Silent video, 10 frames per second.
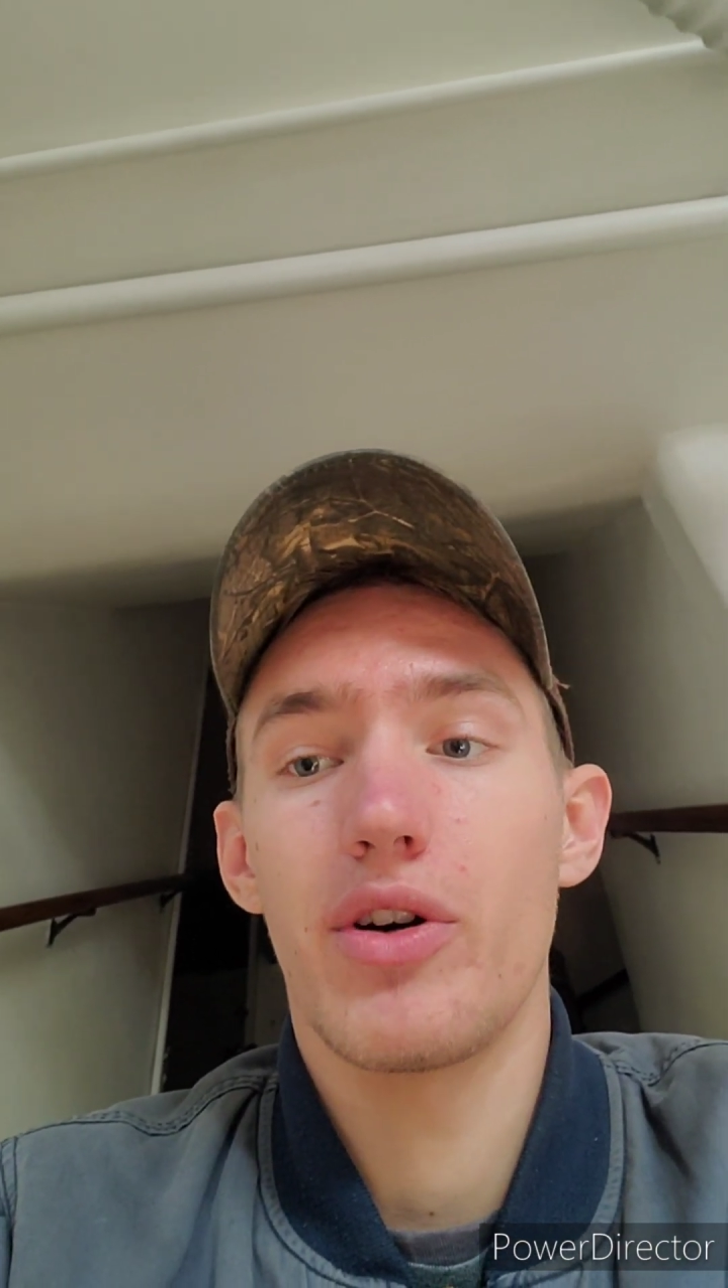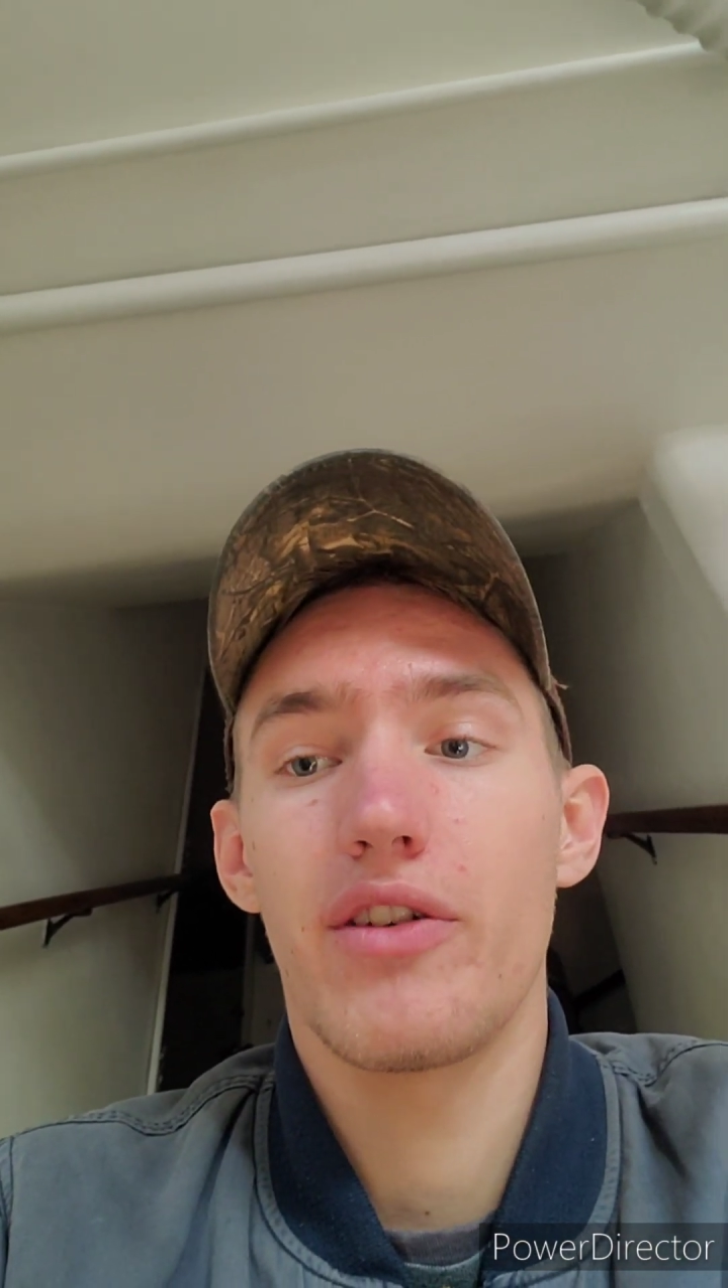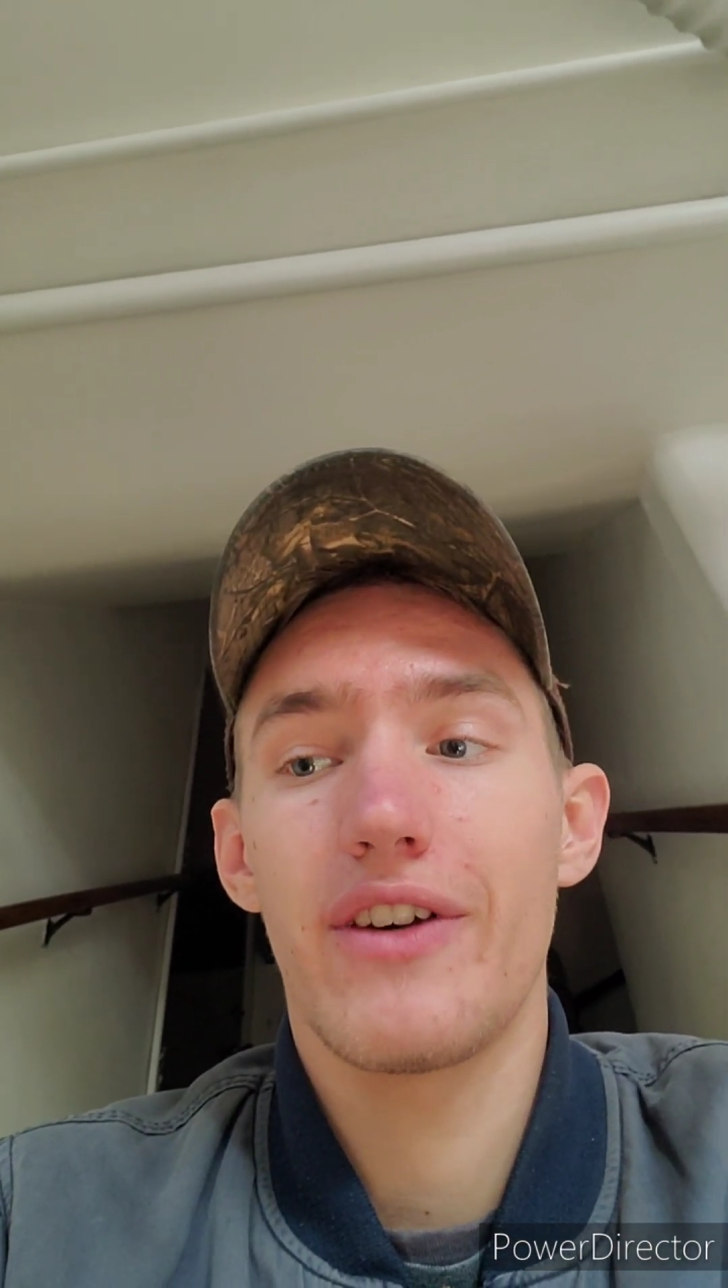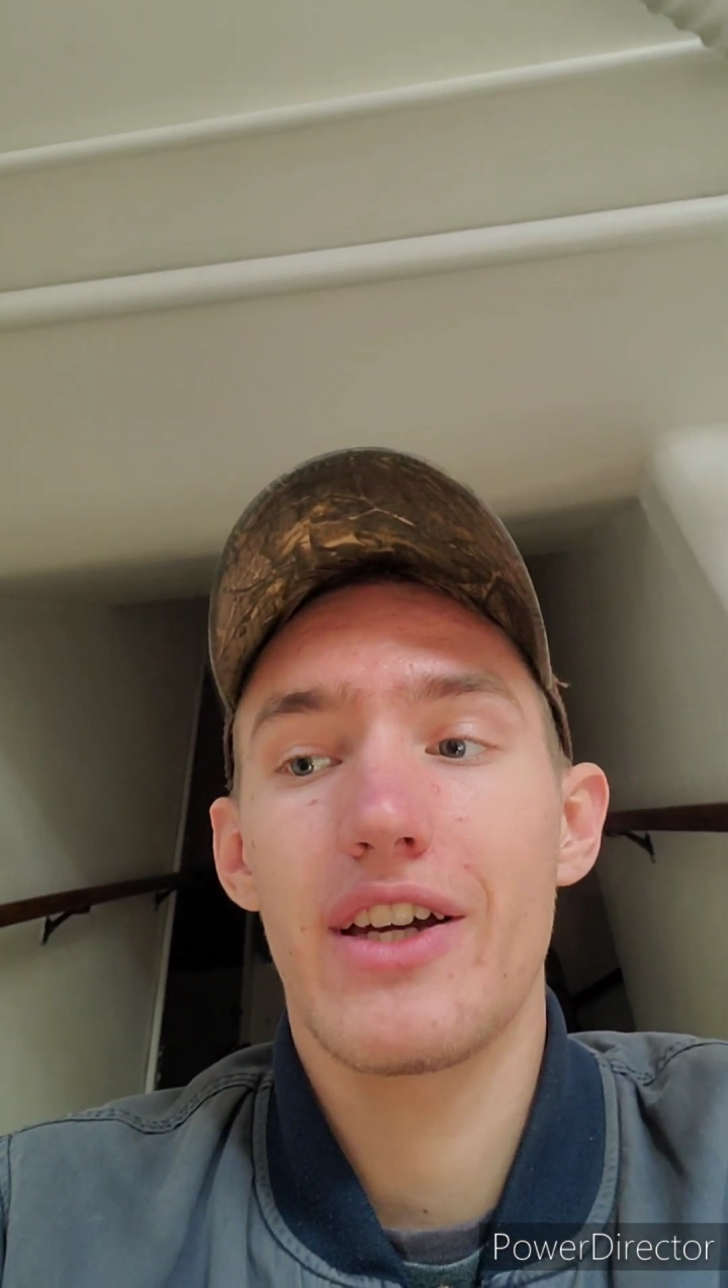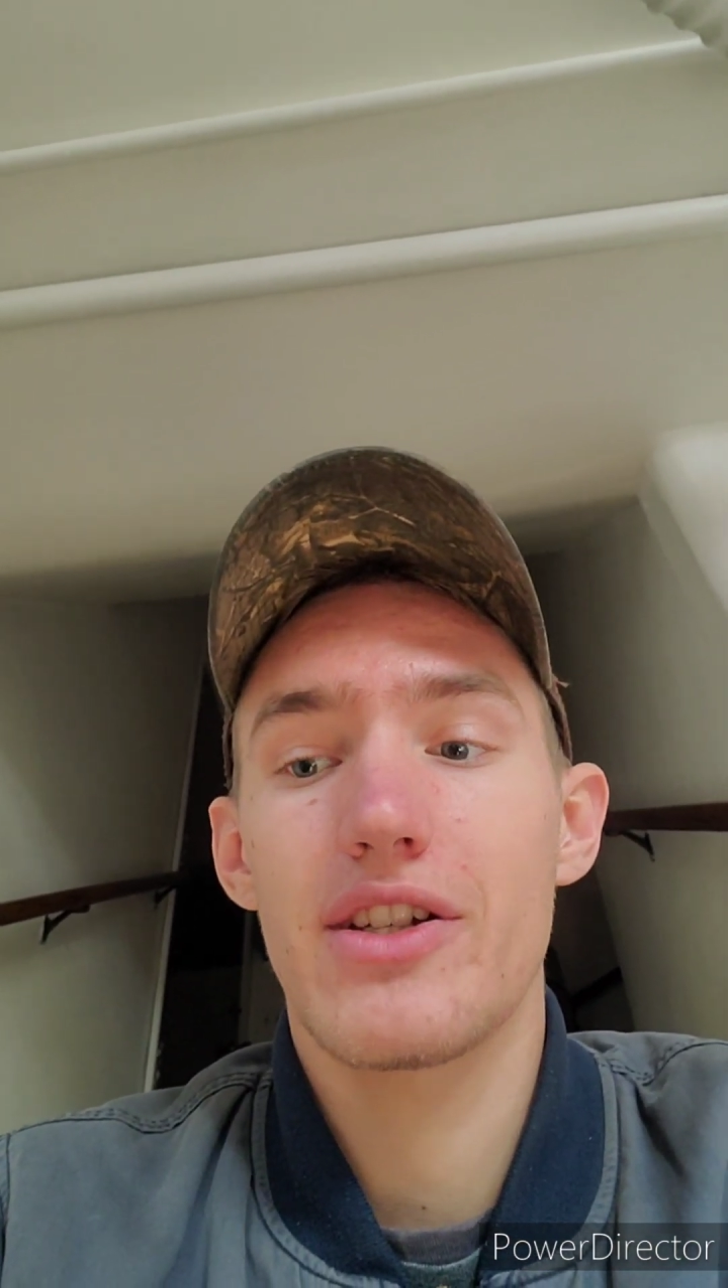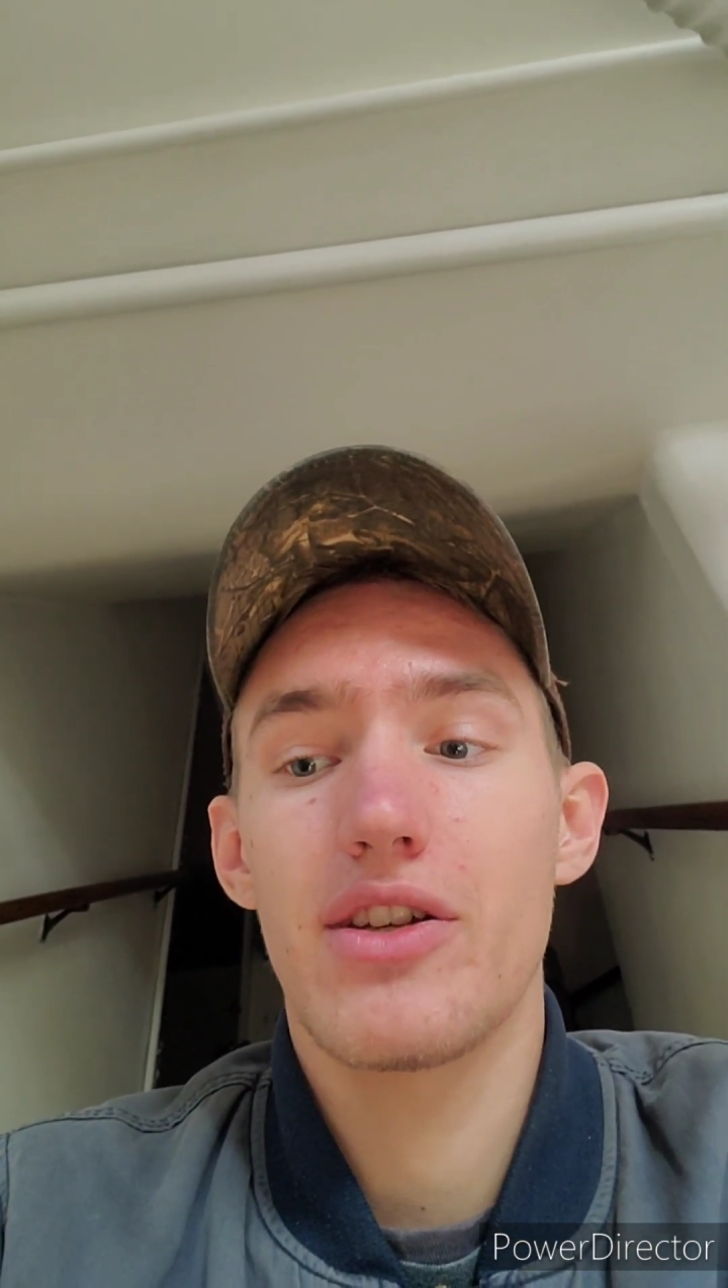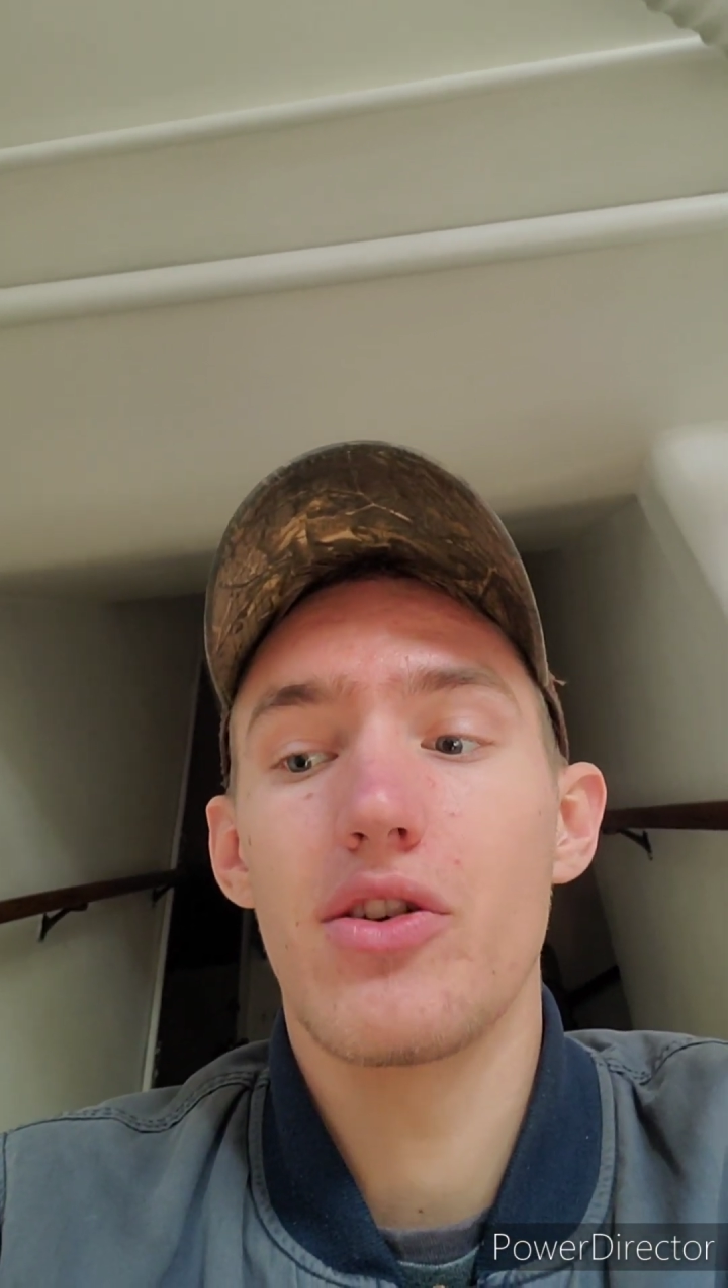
boil fast,